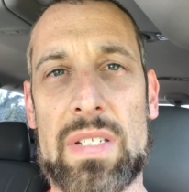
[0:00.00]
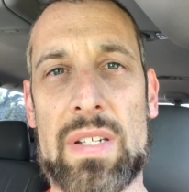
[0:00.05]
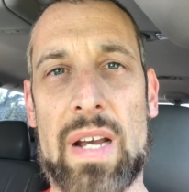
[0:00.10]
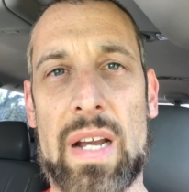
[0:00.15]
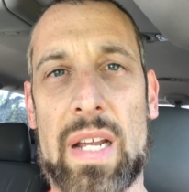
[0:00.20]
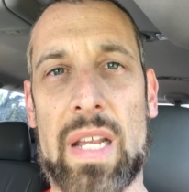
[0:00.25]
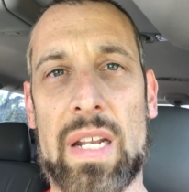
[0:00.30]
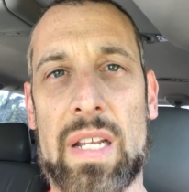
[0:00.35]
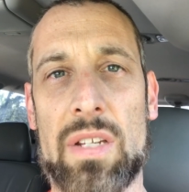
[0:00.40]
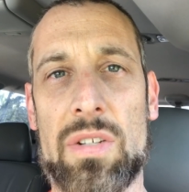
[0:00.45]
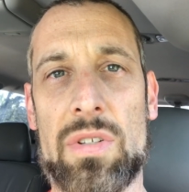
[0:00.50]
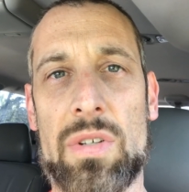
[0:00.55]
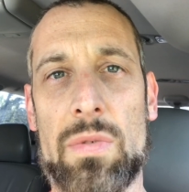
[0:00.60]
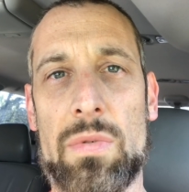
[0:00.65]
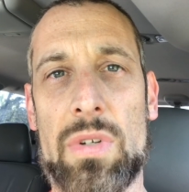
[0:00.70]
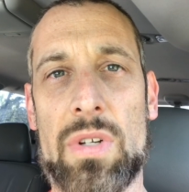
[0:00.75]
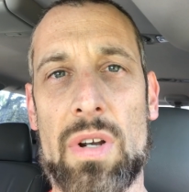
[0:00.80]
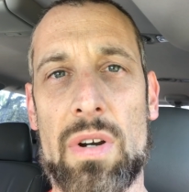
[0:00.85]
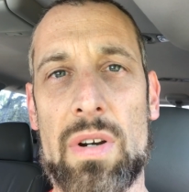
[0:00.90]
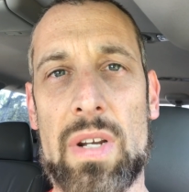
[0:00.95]
not getting
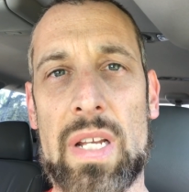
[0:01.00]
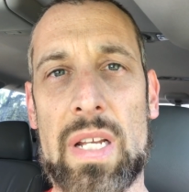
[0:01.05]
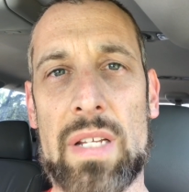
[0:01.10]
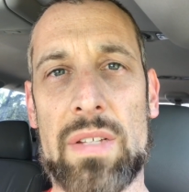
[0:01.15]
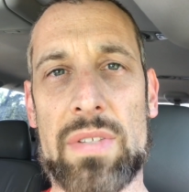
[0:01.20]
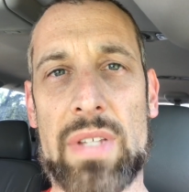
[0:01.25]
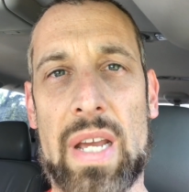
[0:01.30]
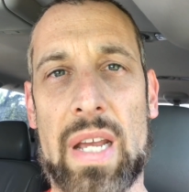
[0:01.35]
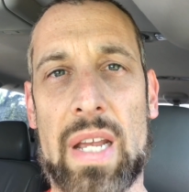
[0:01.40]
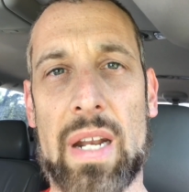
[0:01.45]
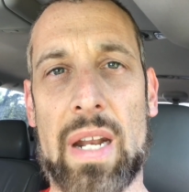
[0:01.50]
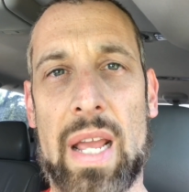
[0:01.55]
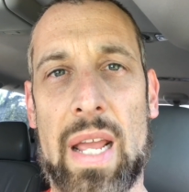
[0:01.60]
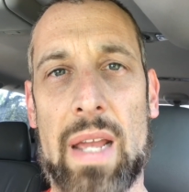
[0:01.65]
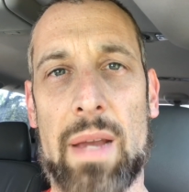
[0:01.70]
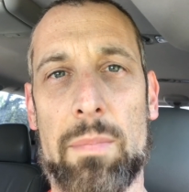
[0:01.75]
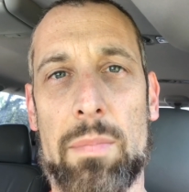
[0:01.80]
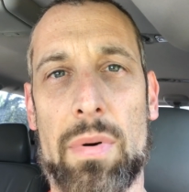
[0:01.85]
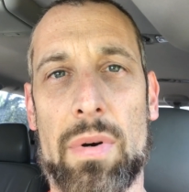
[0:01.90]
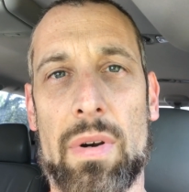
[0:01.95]
too dirty, because that can
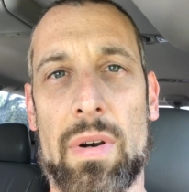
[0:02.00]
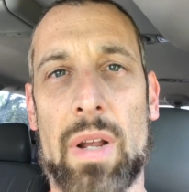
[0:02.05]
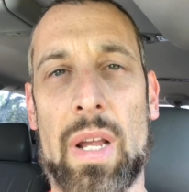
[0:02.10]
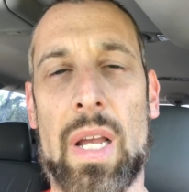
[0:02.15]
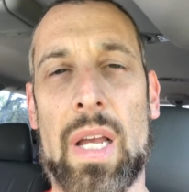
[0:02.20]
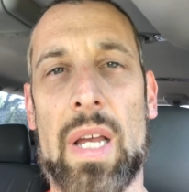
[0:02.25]
hamper